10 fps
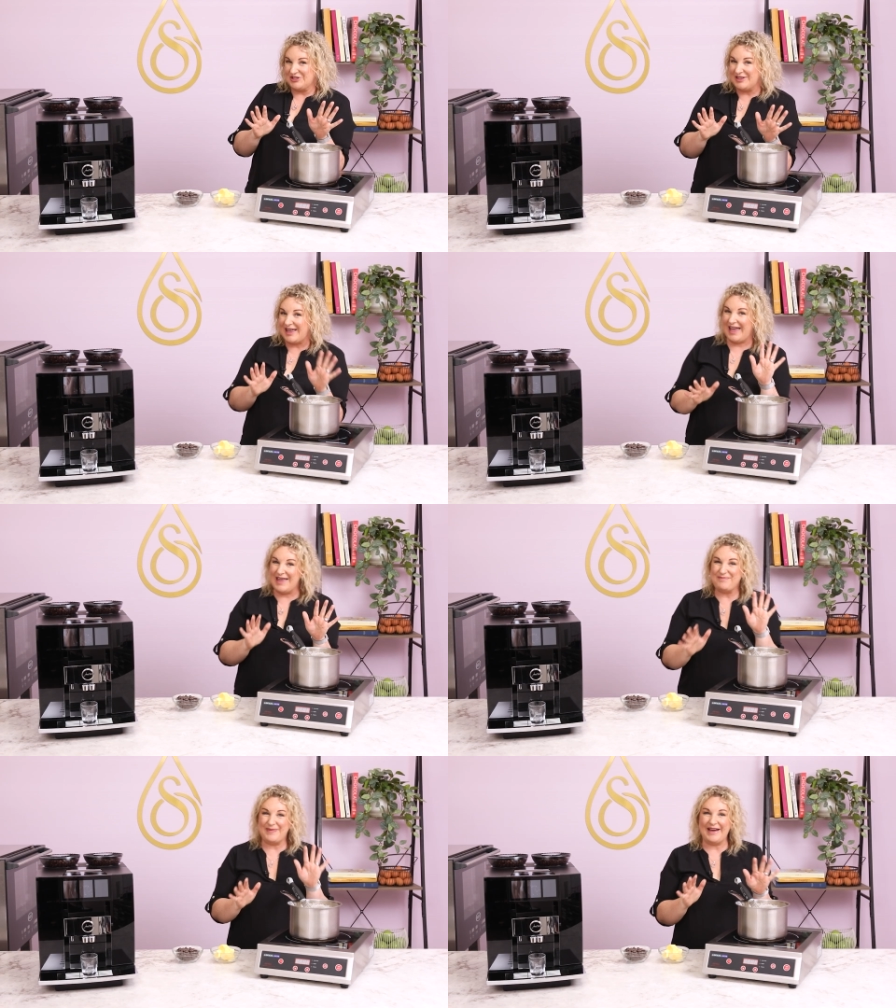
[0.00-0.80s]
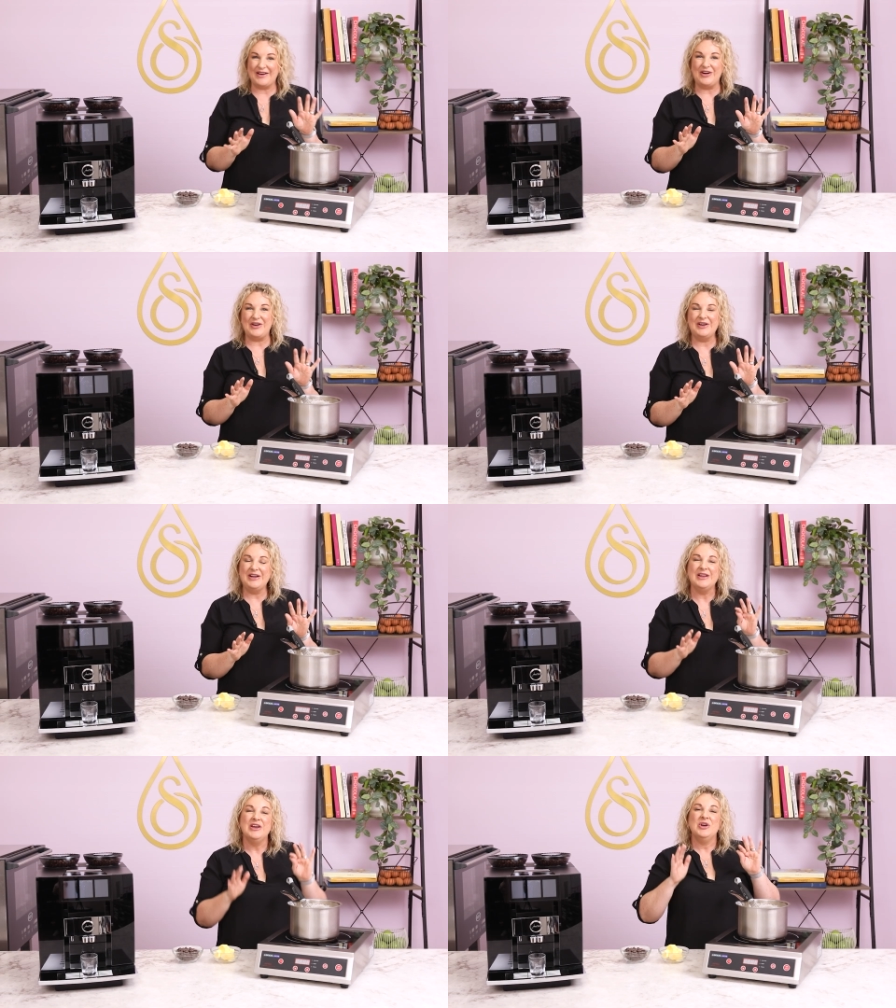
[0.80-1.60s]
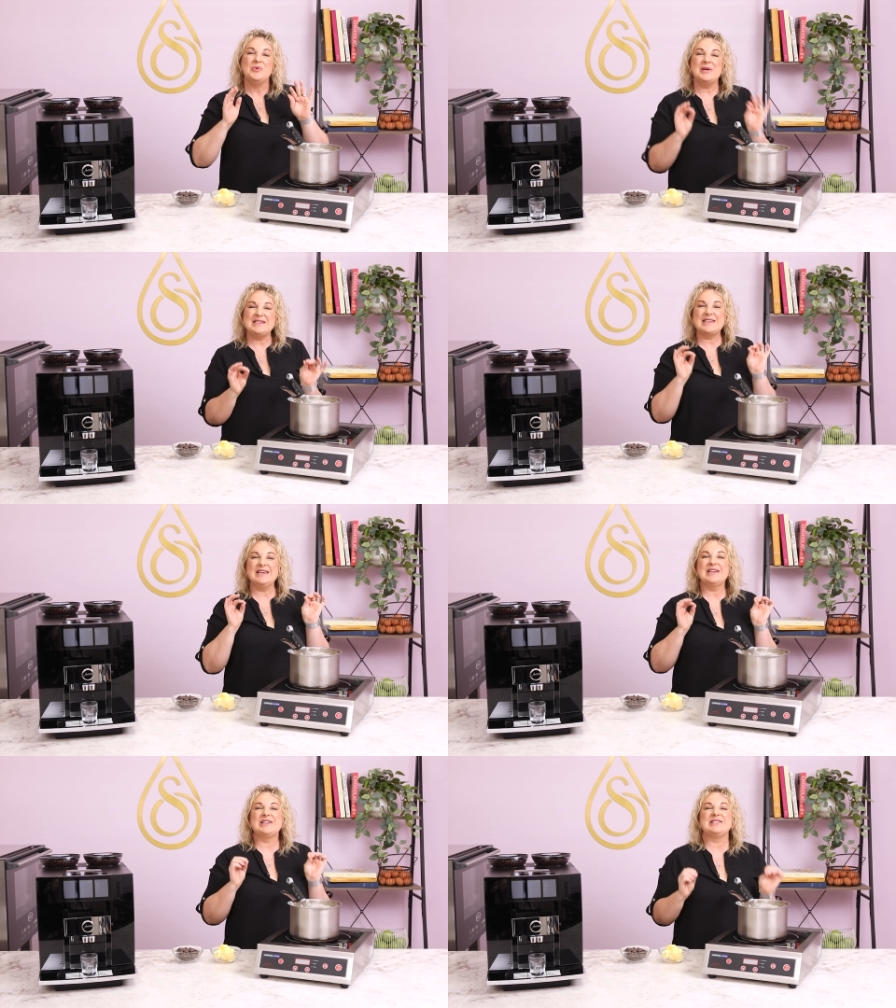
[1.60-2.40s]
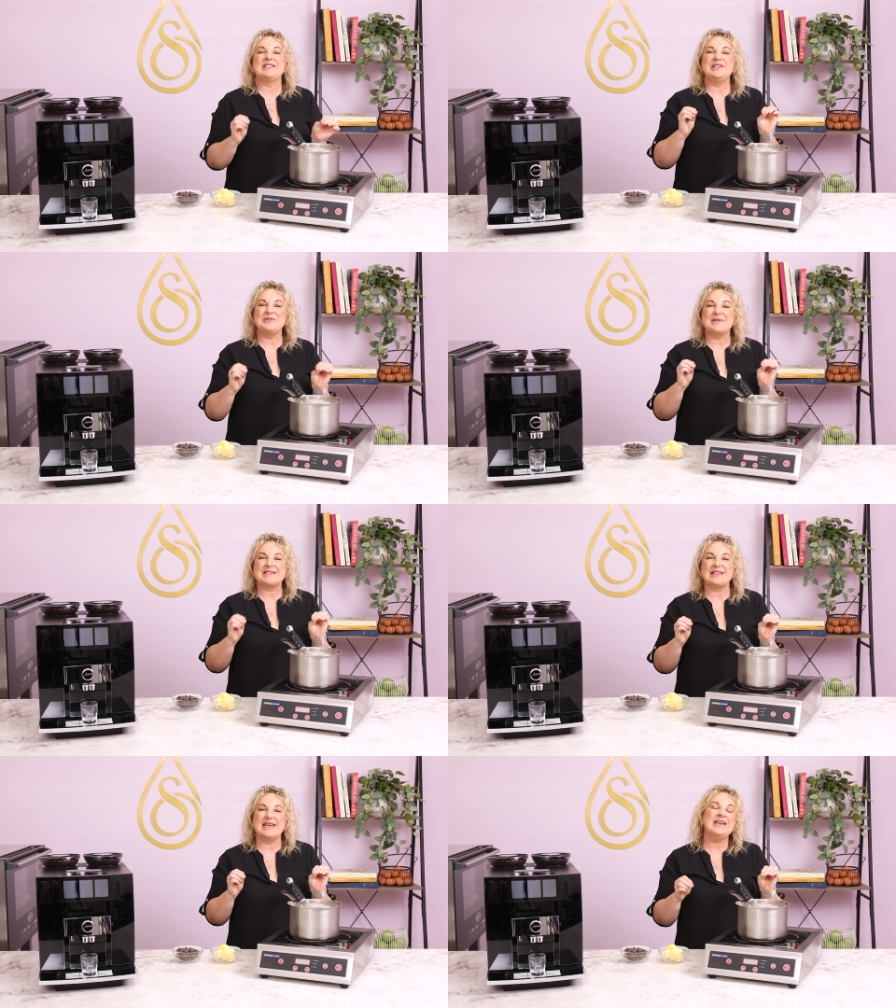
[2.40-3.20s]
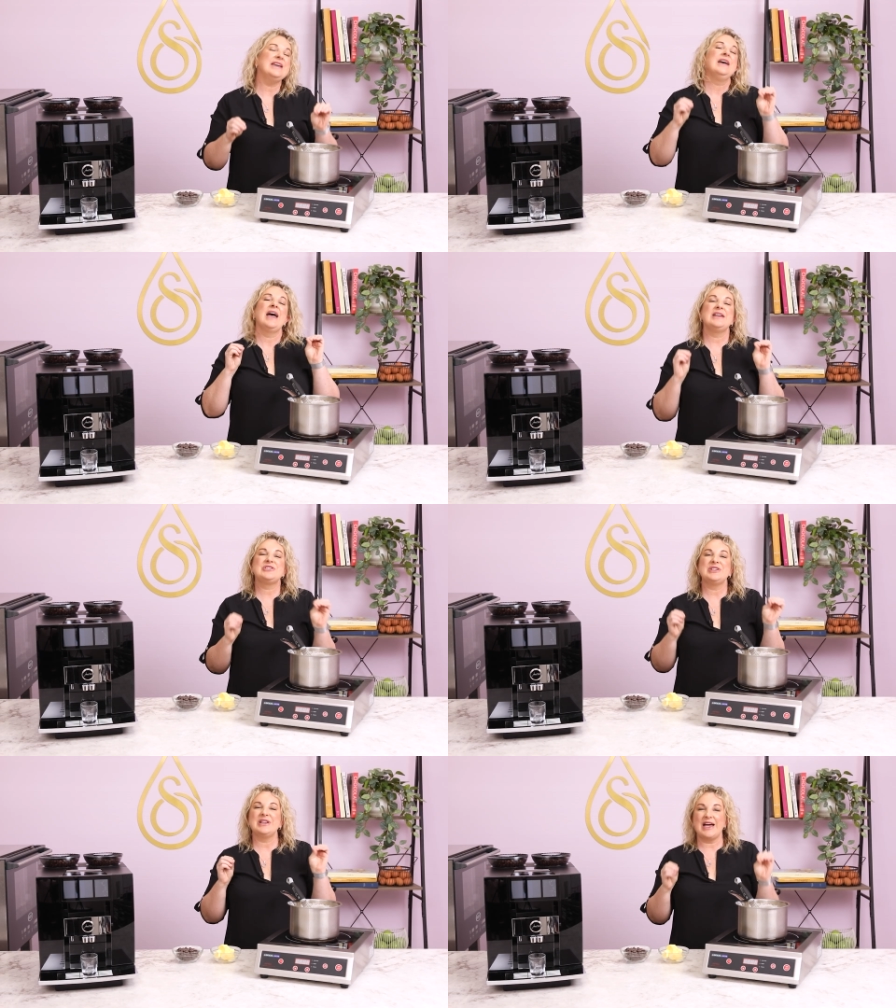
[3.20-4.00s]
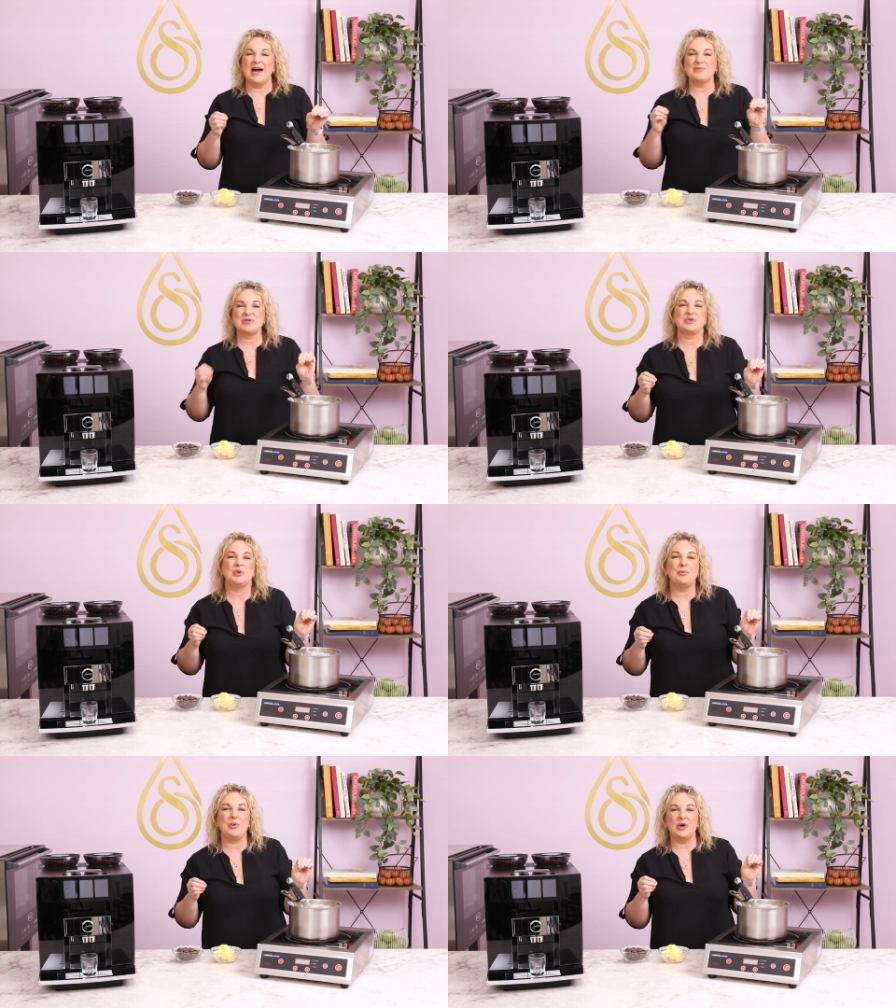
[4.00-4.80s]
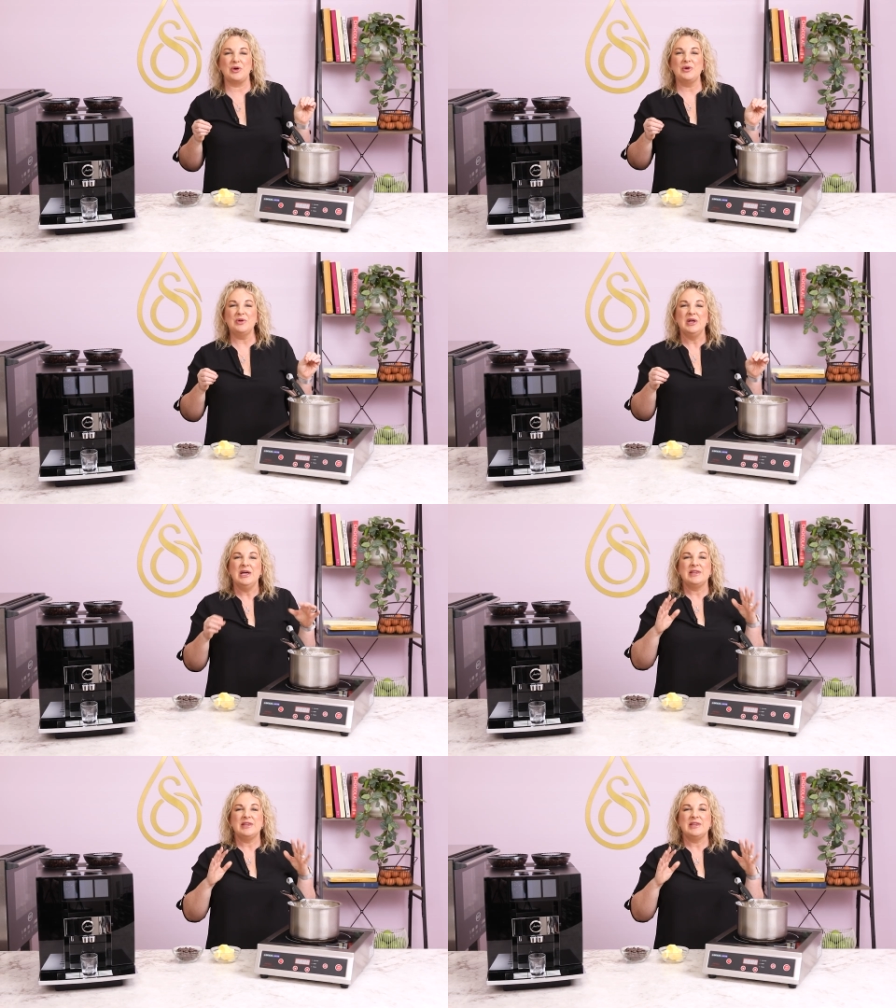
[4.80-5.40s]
turn the heat back on, whisking continuously until it comes to a boil.